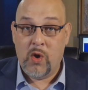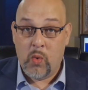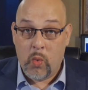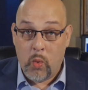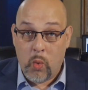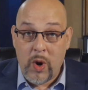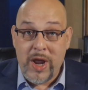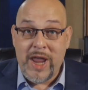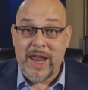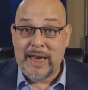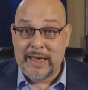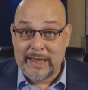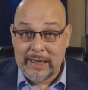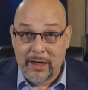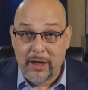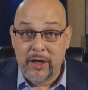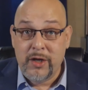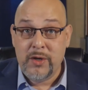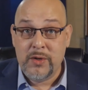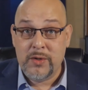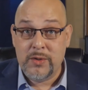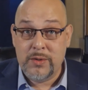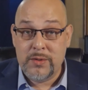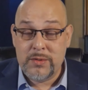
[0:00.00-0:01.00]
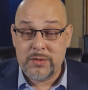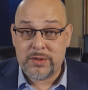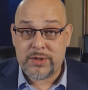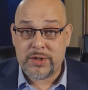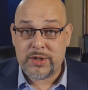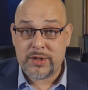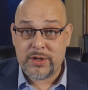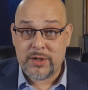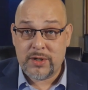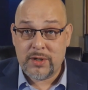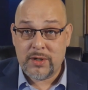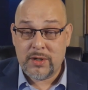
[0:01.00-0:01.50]
We
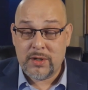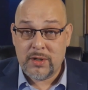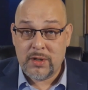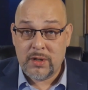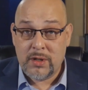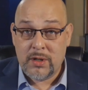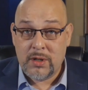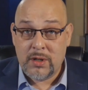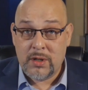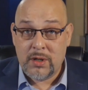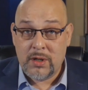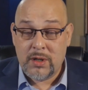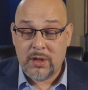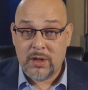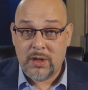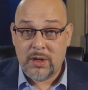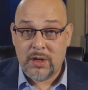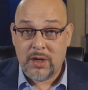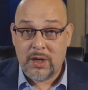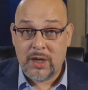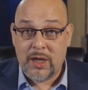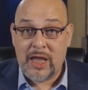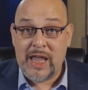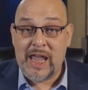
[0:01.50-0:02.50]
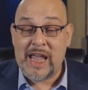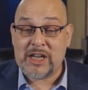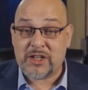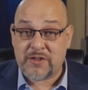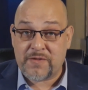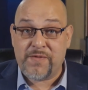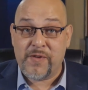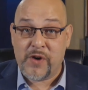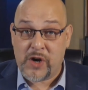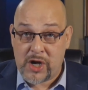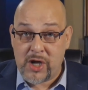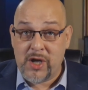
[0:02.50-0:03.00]
lose. It's
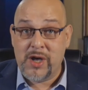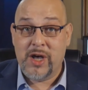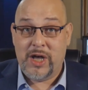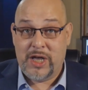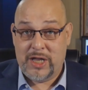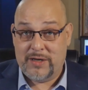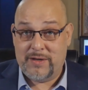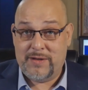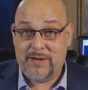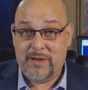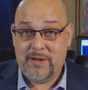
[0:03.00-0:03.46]
for good.